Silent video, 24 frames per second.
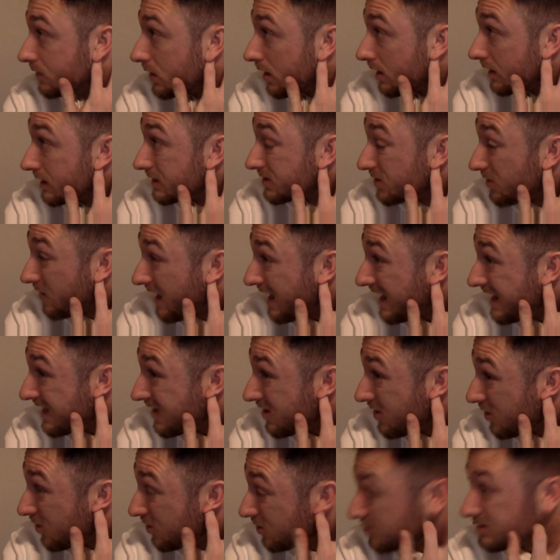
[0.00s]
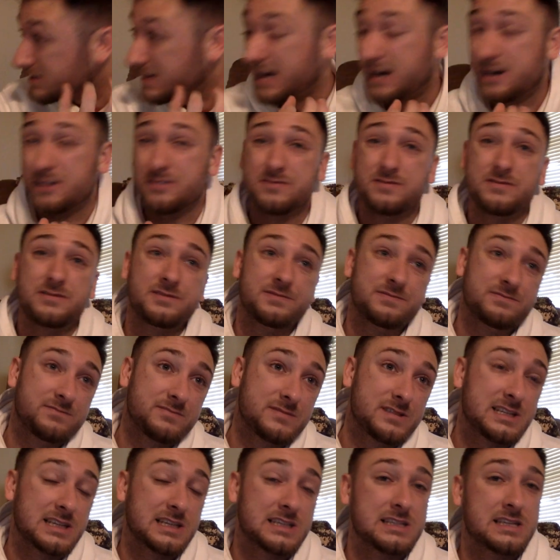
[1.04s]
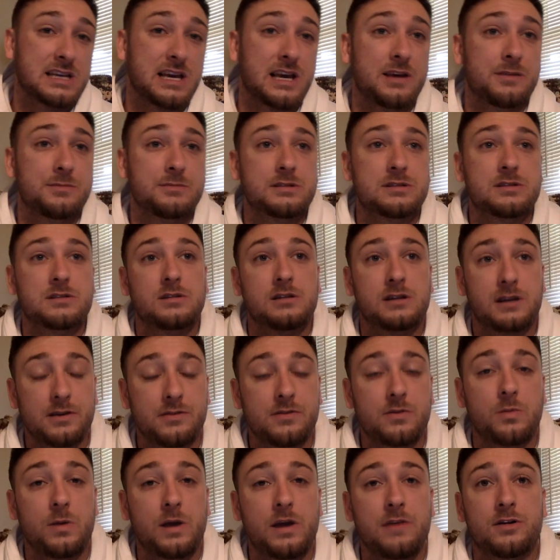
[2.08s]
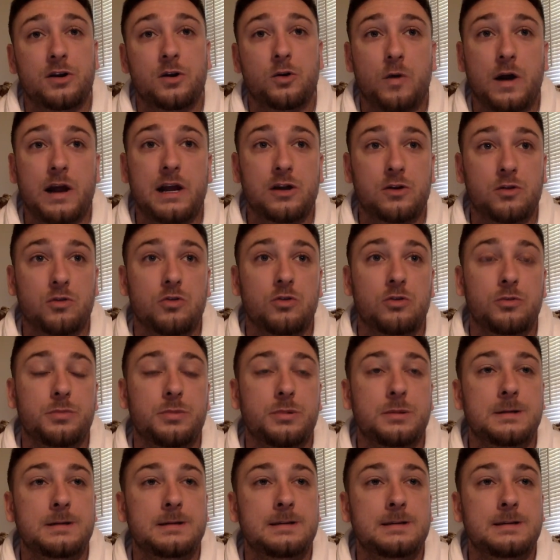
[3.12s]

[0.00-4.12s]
All right, so 8 goals out of 6 games, given we have a great group.